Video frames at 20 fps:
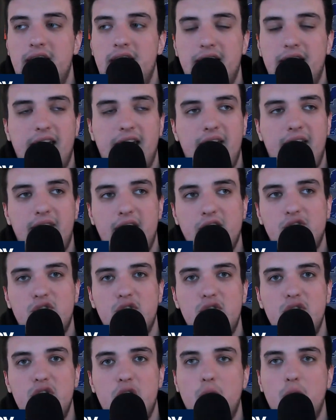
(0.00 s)
And again, that's
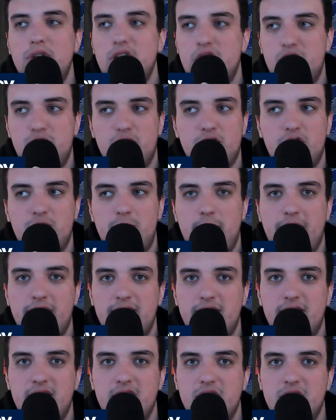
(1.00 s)
no
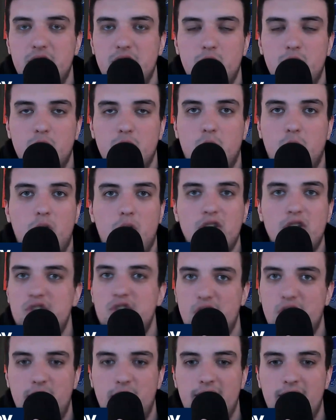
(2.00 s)
disrespect to the dude
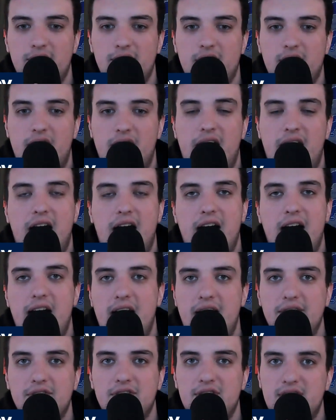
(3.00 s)
whatsoever.
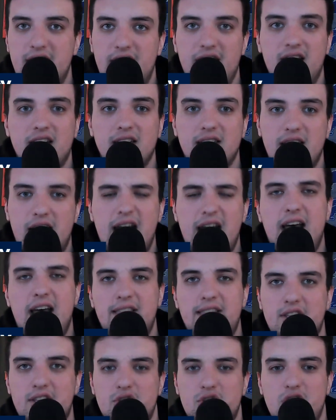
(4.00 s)
I've said it a lot
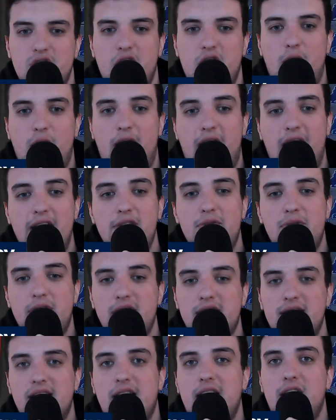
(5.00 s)
on this show. I
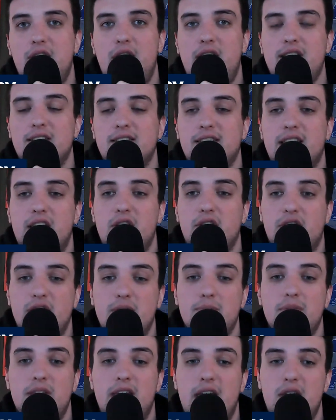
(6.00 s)
think Tyler Alexander
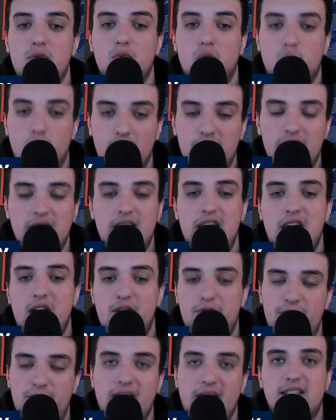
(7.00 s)
can be a really
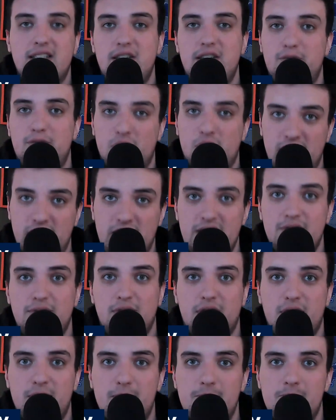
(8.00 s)
effective
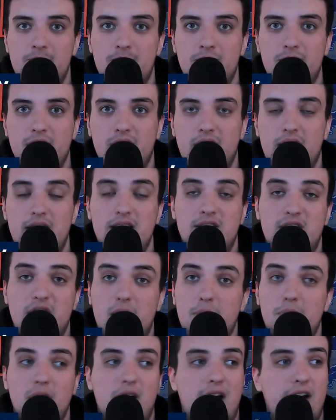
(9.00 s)
reliever. His
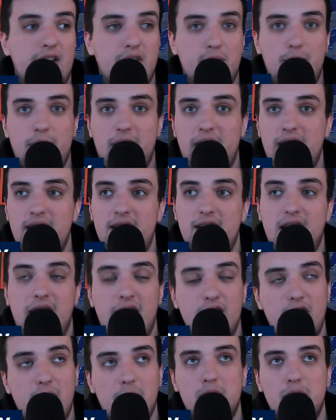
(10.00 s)
numbers out of
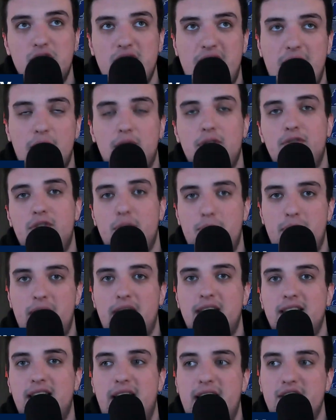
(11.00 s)
the
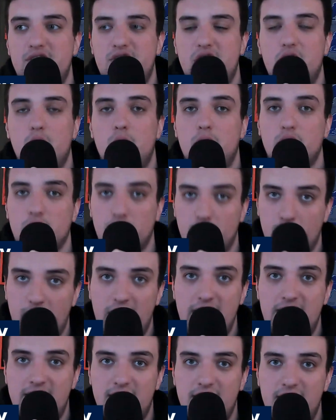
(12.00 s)
pen last year were
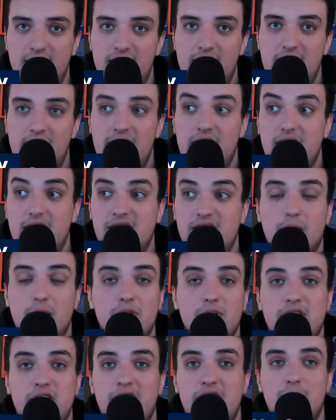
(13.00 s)
great. His
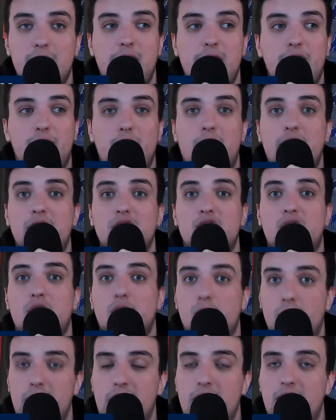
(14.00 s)
numbers out of the pen throughout his
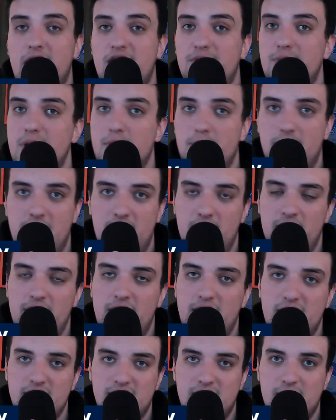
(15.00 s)
career have been better
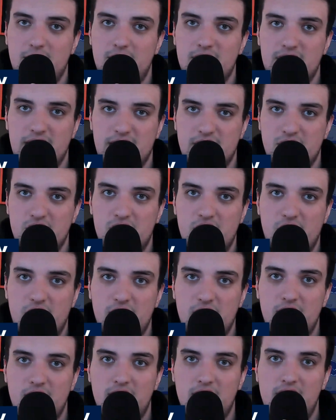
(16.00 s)
his numbers as a
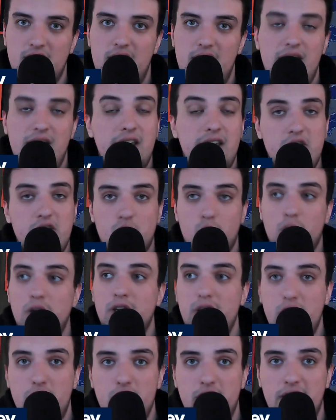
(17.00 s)
starter. He's
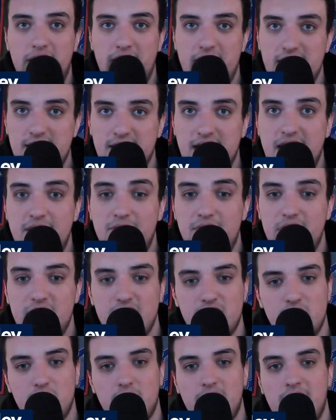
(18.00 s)
really good against
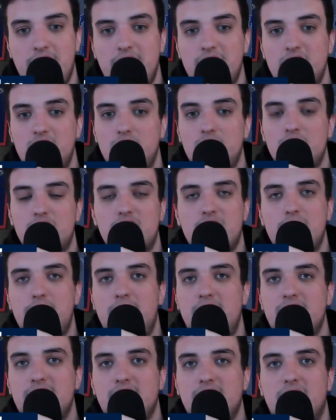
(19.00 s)
lefties. You can kind of use
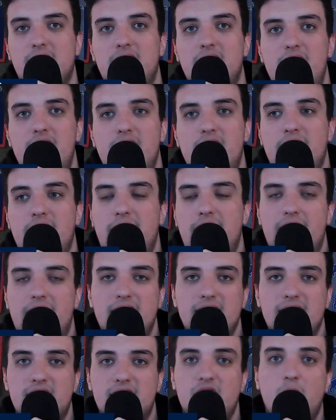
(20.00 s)
him as
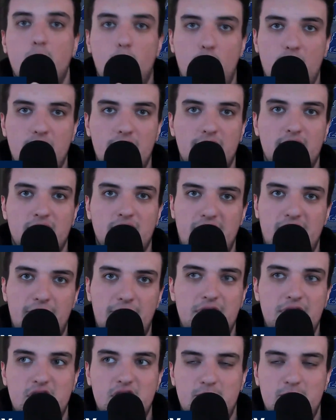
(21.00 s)
somewhat of a
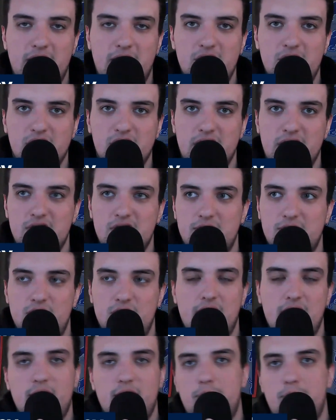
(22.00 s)
lefty specialist. If
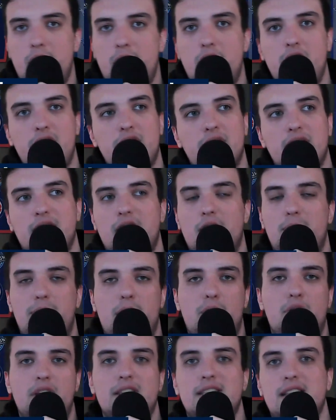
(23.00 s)
you have a part of the
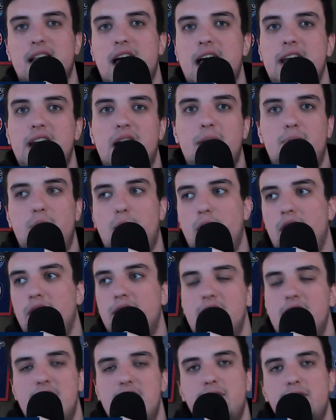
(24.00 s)
opponent's lineup
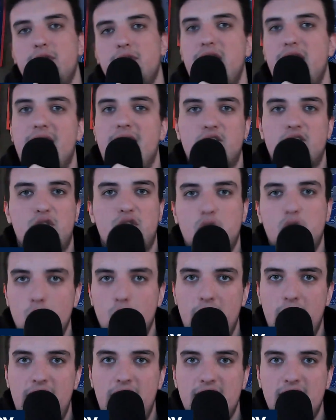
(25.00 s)
where for the next
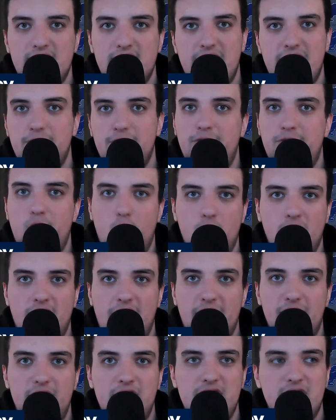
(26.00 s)
2 innings they have 4
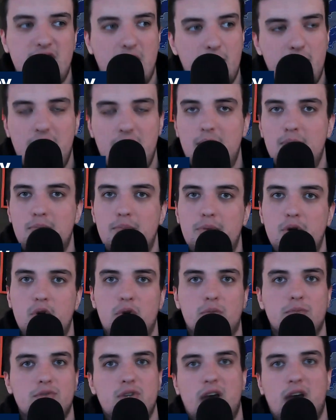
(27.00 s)
lefties coming up,
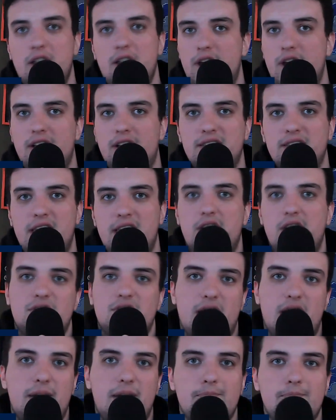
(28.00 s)
boom, Tyler Alexander
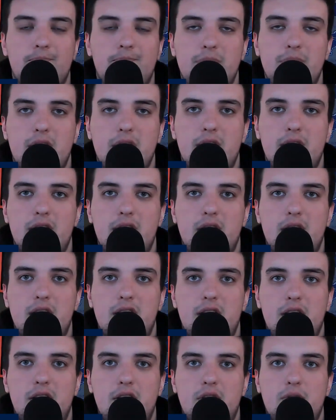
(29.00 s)
time,
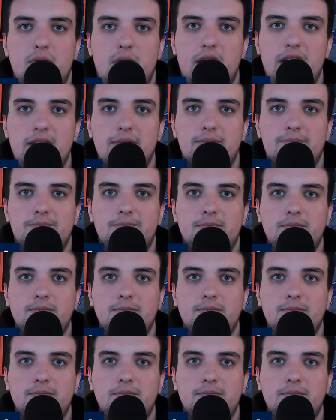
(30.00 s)
right?